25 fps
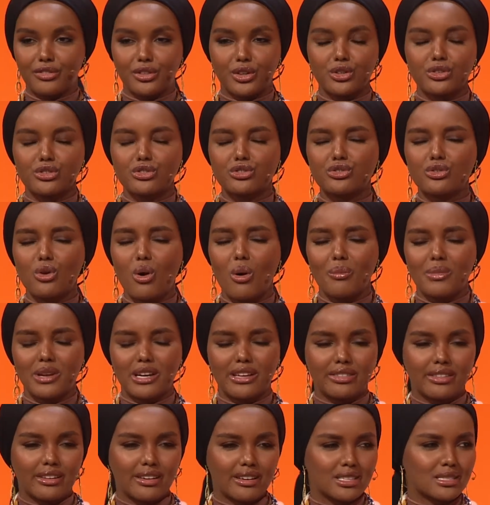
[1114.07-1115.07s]
there's so
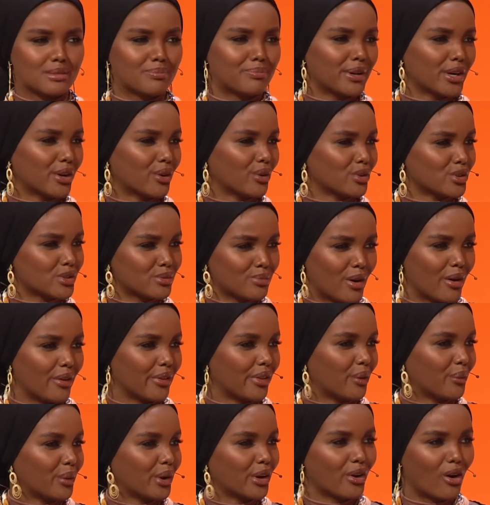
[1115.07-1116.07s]
many things, big or small,
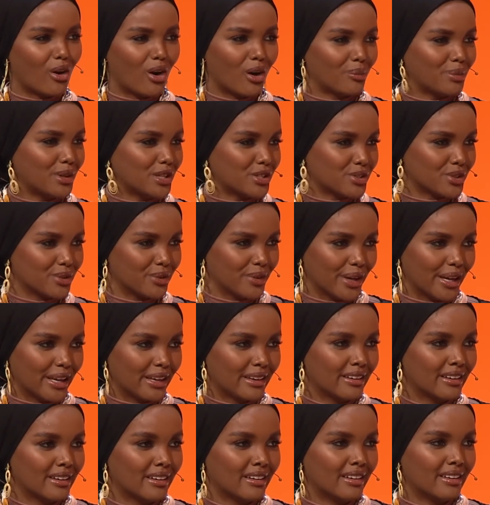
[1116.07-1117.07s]
that we could all be doing.